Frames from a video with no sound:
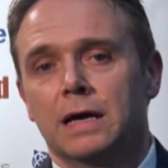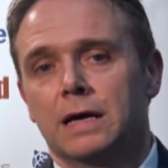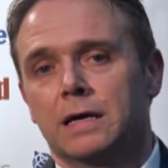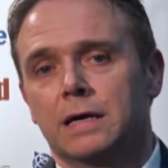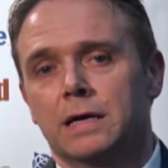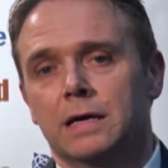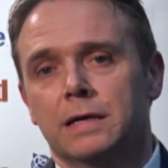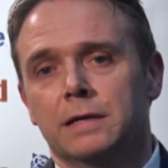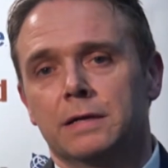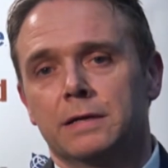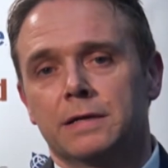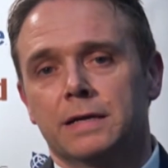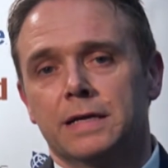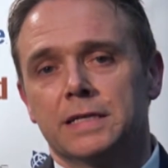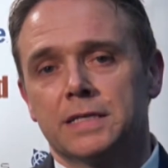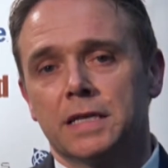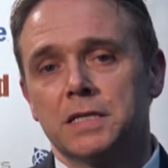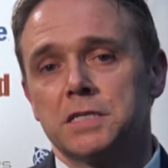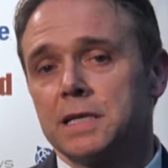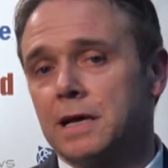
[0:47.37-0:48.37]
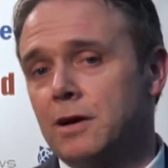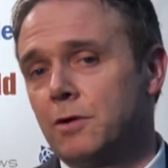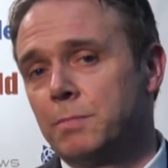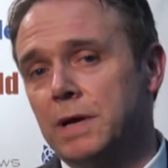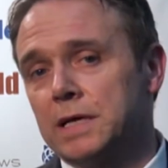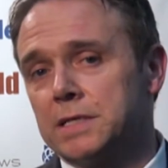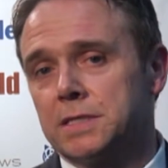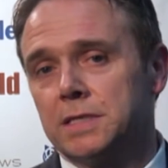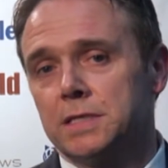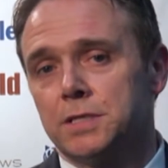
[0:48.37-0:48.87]
And essentially our
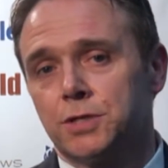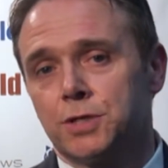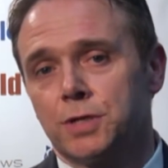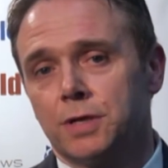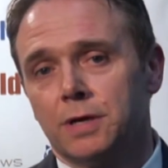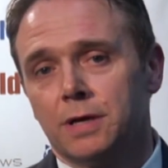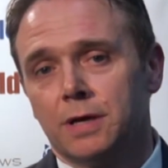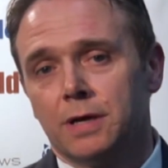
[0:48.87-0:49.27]
message